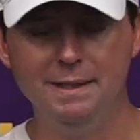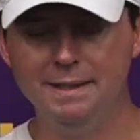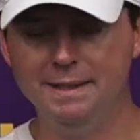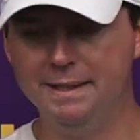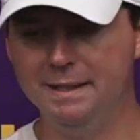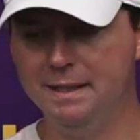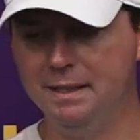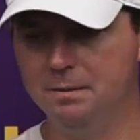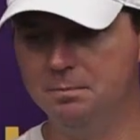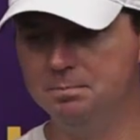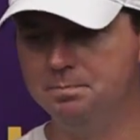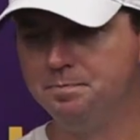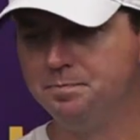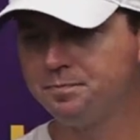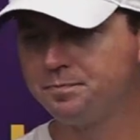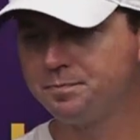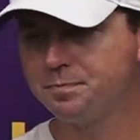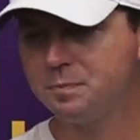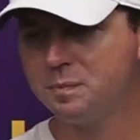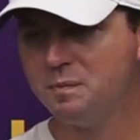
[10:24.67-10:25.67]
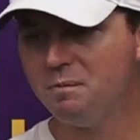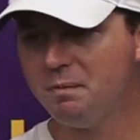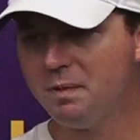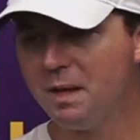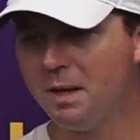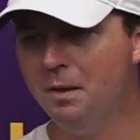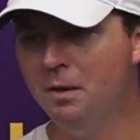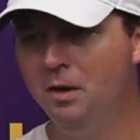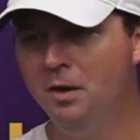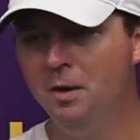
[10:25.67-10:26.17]

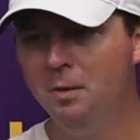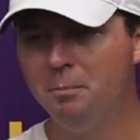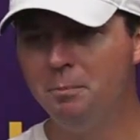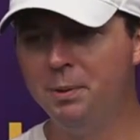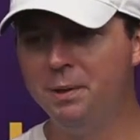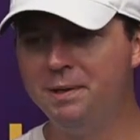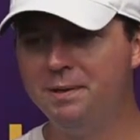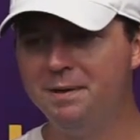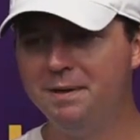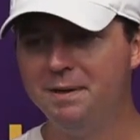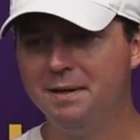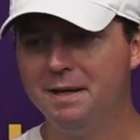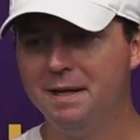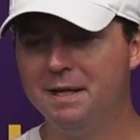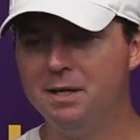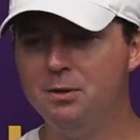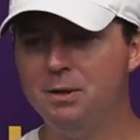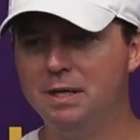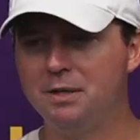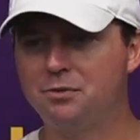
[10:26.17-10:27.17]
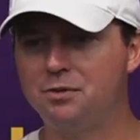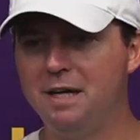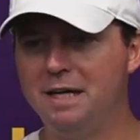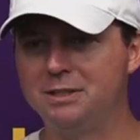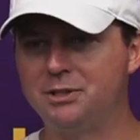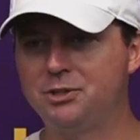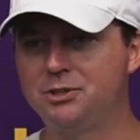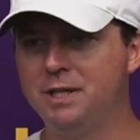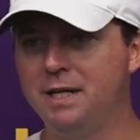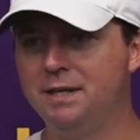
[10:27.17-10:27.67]
But, you know,
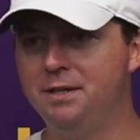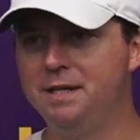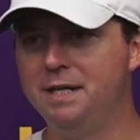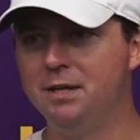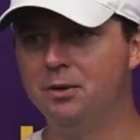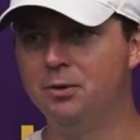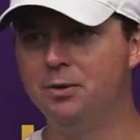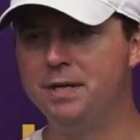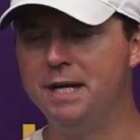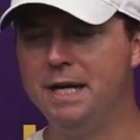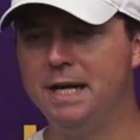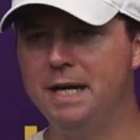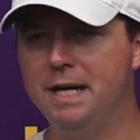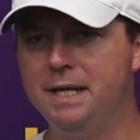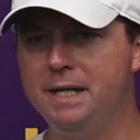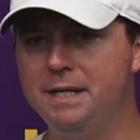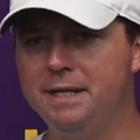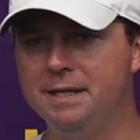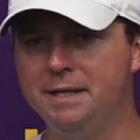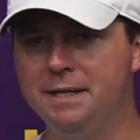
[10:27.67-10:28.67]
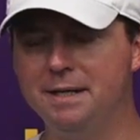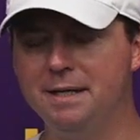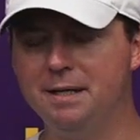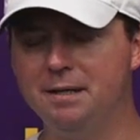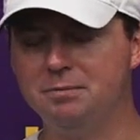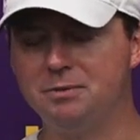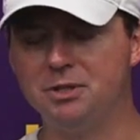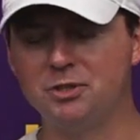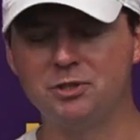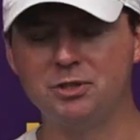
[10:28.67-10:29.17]
I said the other day
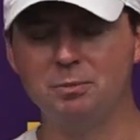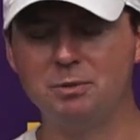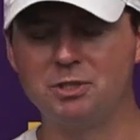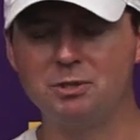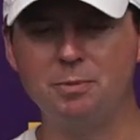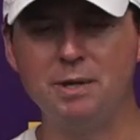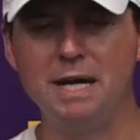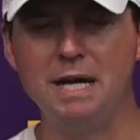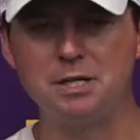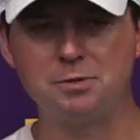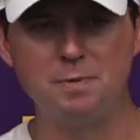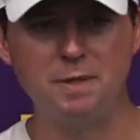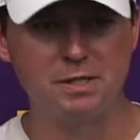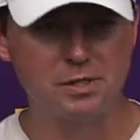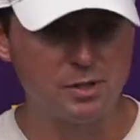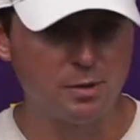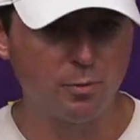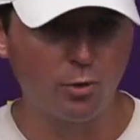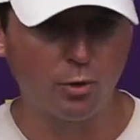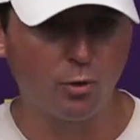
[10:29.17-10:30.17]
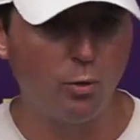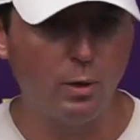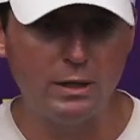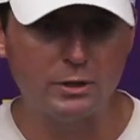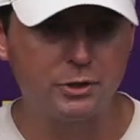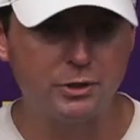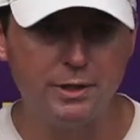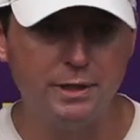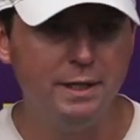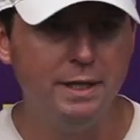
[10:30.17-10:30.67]
to somebody asked me a similar
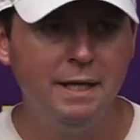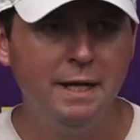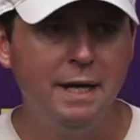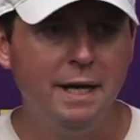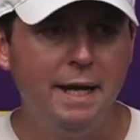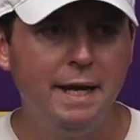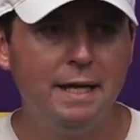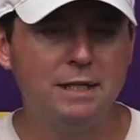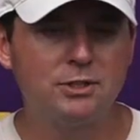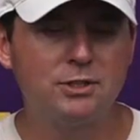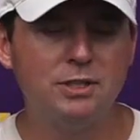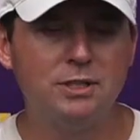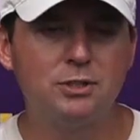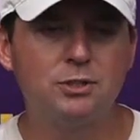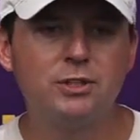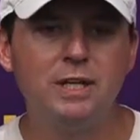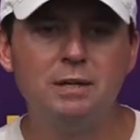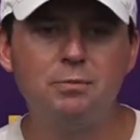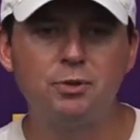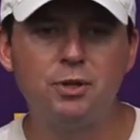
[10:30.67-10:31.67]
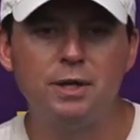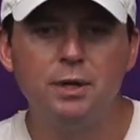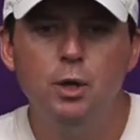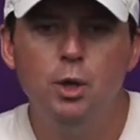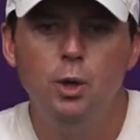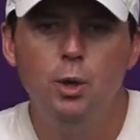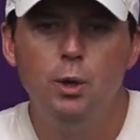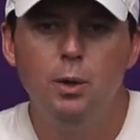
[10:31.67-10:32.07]
question, and I said the same thing.